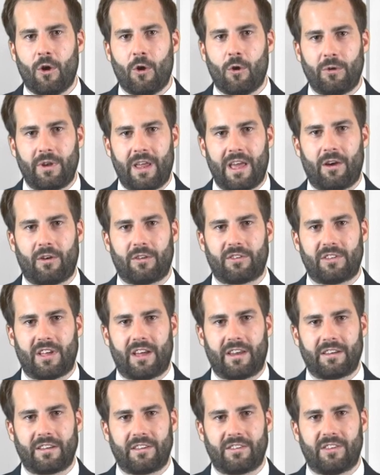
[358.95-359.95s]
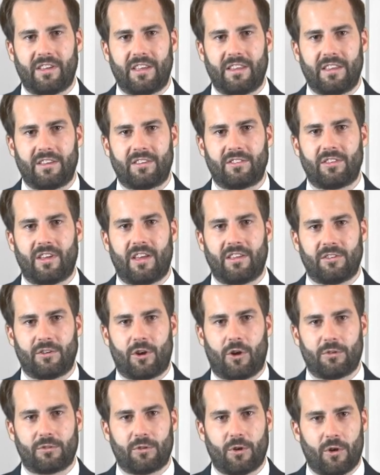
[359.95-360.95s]
who now are starting to see this as an
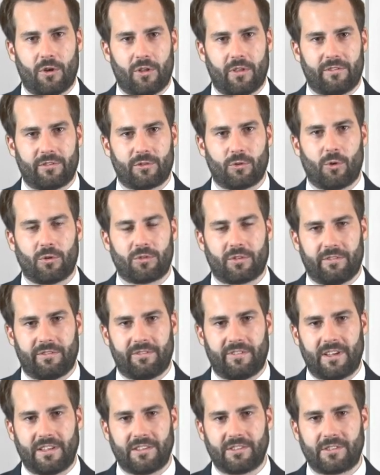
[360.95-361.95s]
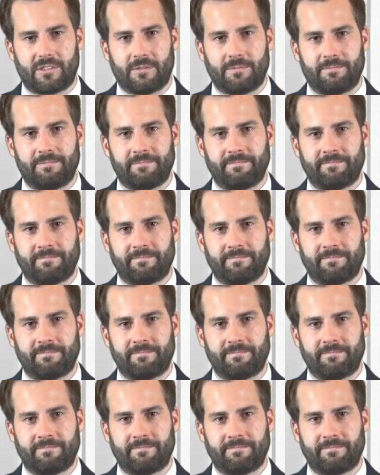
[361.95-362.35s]
alternative source of funds.